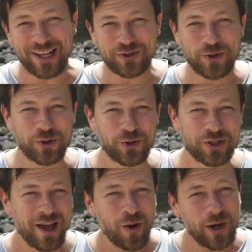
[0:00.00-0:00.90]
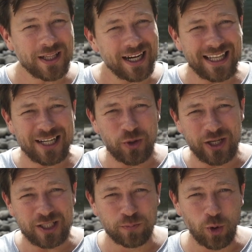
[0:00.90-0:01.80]
else to shoot? Well, I like to
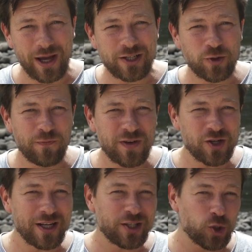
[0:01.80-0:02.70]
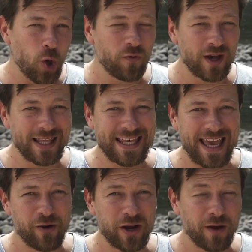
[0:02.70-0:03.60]
explore and to visually survey
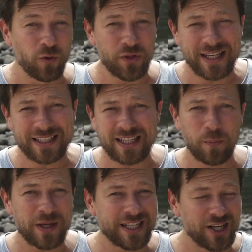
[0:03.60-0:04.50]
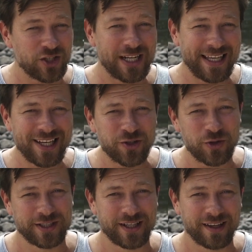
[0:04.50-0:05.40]
the area for things that are potentially
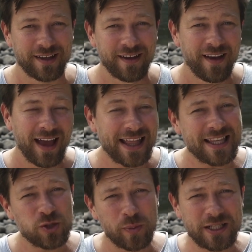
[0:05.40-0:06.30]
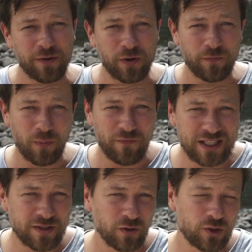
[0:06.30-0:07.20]
interesting. And this will be different from
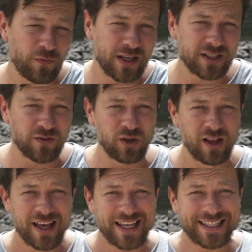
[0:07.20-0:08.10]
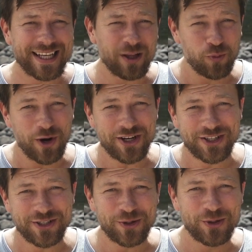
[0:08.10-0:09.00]
festival to festival,
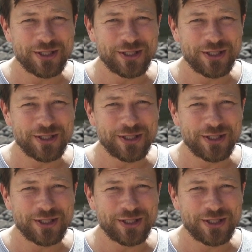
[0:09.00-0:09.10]
celebration to